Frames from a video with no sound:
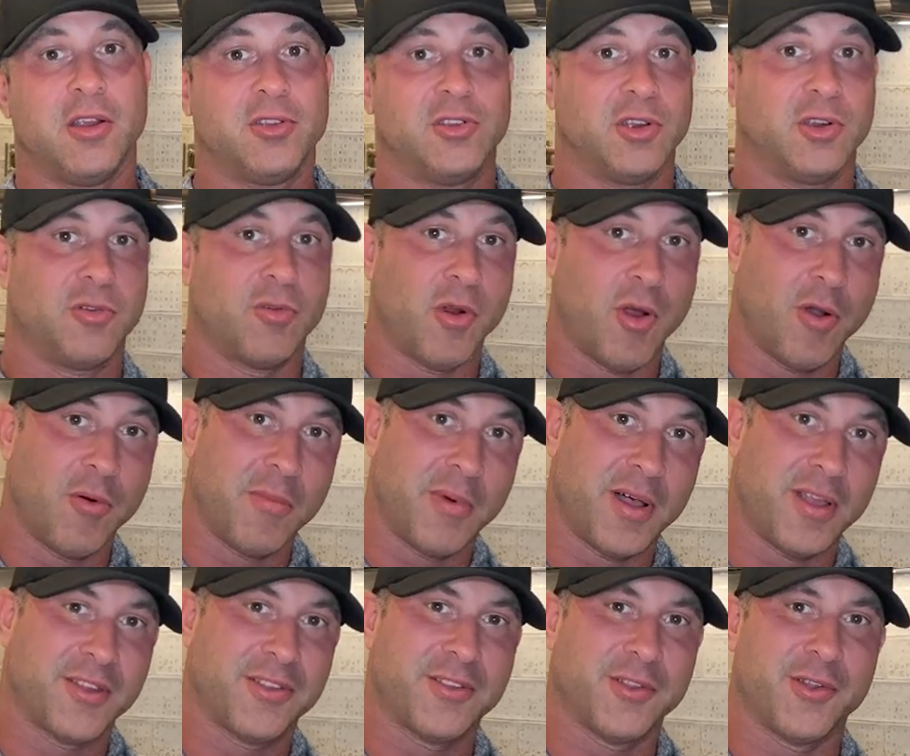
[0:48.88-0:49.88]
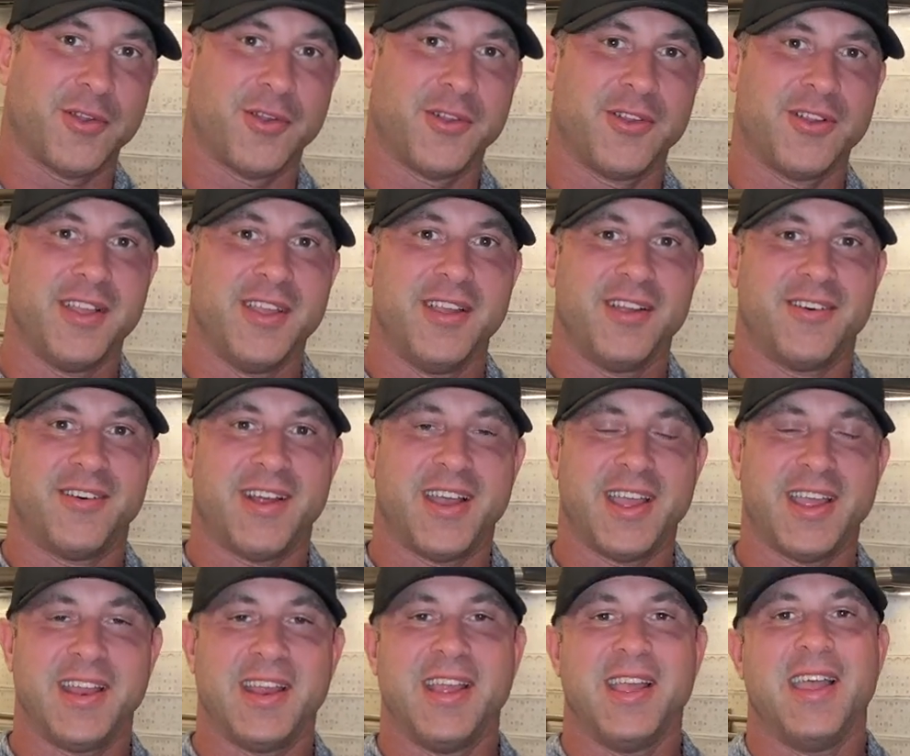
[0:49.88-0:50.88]
to grow muscle,
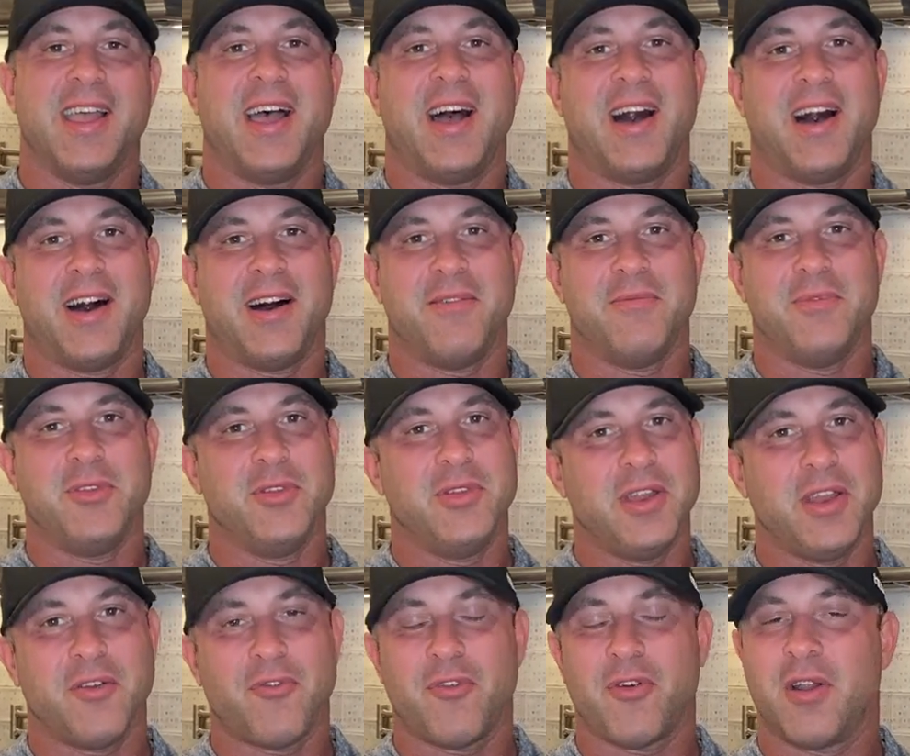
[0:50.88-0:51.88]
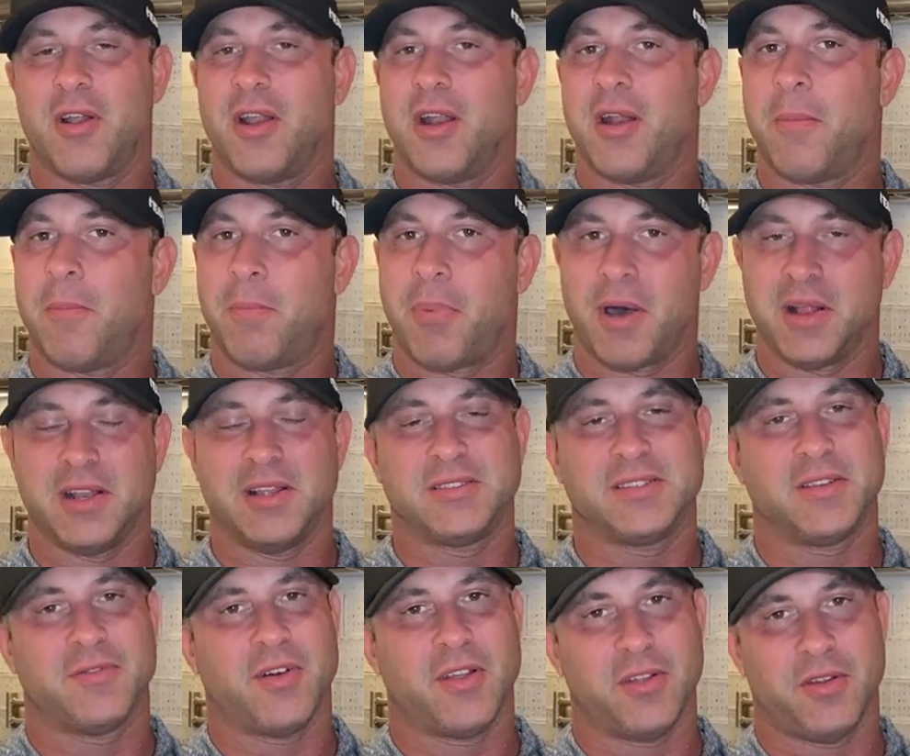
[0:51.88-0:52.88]
right? Um, you need it for an
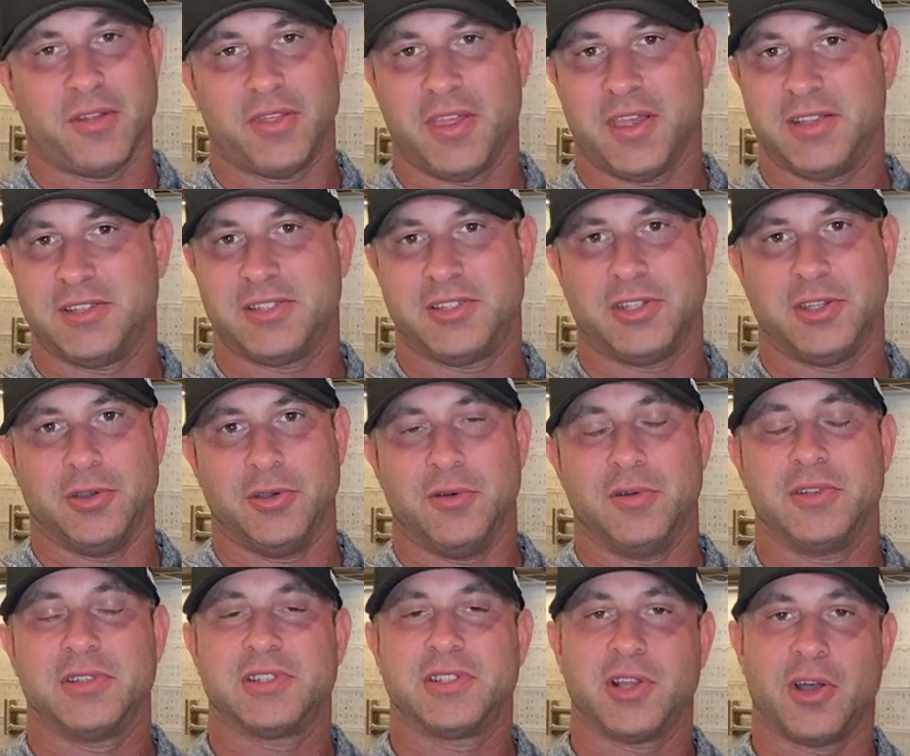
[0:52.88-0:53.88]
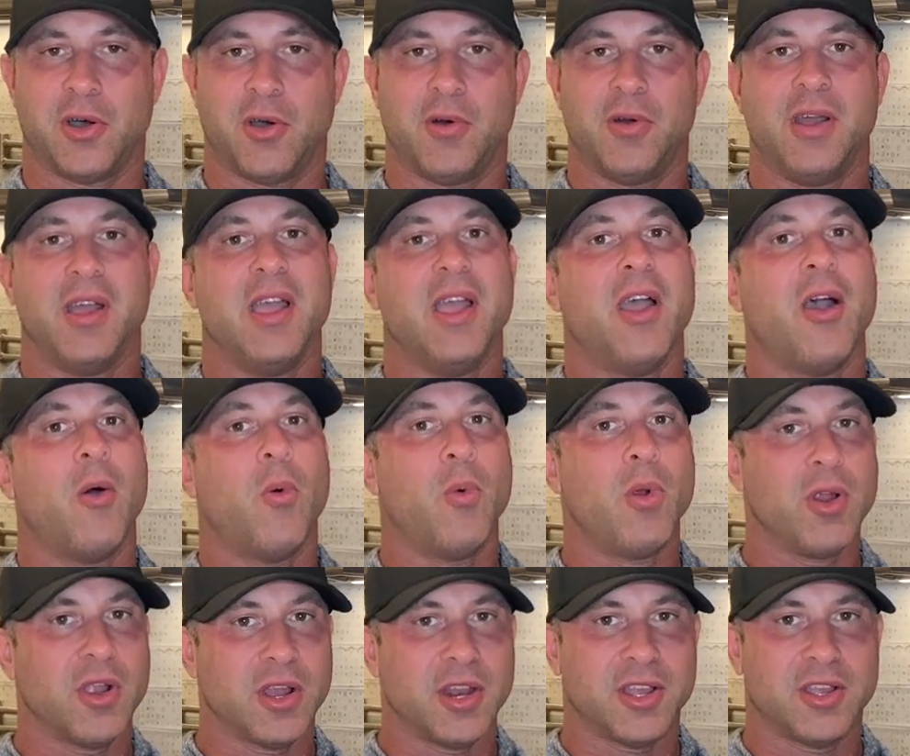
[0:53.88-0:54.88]
abundance of other things too. So
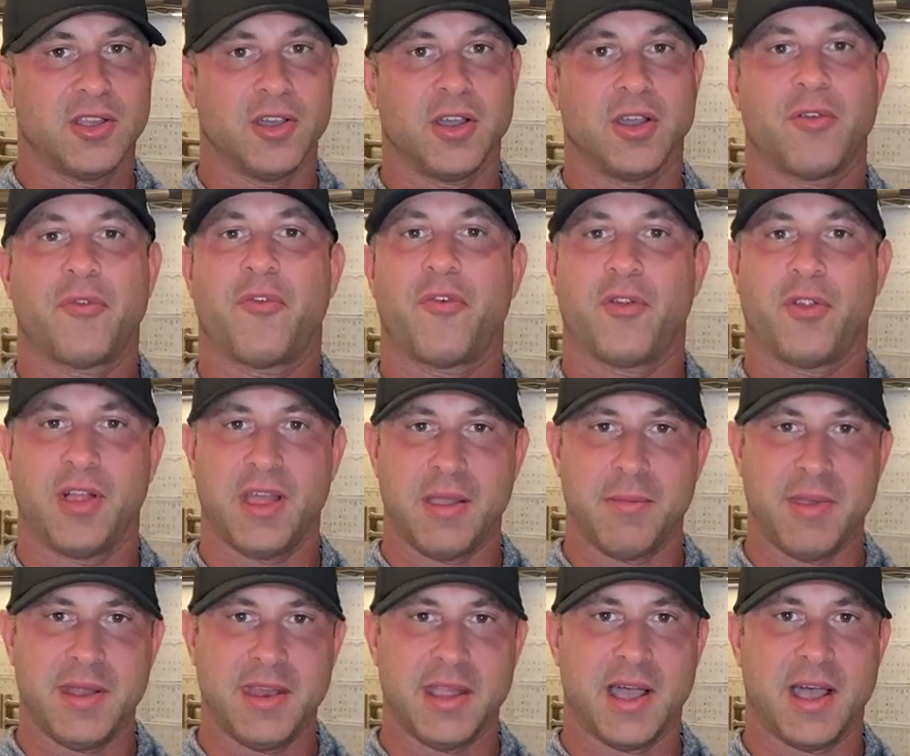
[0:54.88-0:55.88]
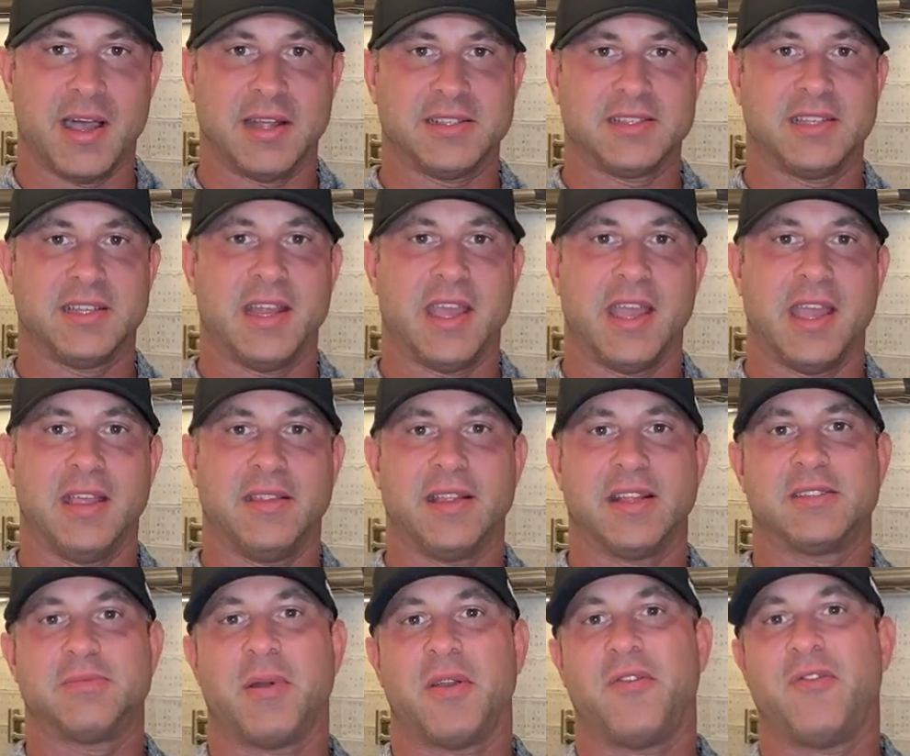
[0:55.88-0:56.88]
we're gonna cook filet mignons today.
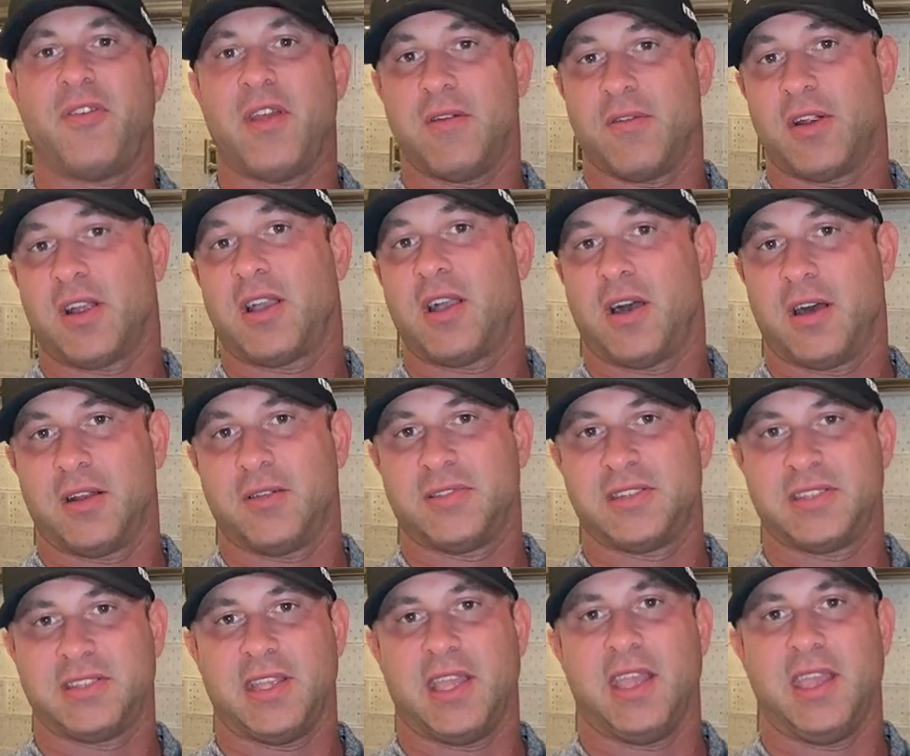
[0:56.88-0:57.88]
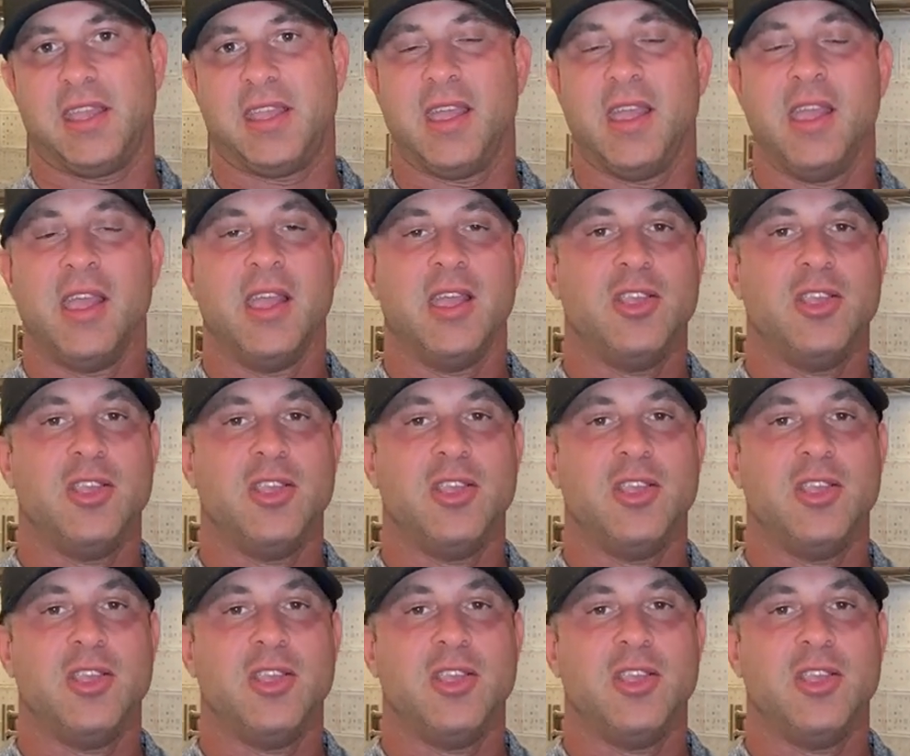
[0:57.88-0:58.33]
That's my favorite cut of steak.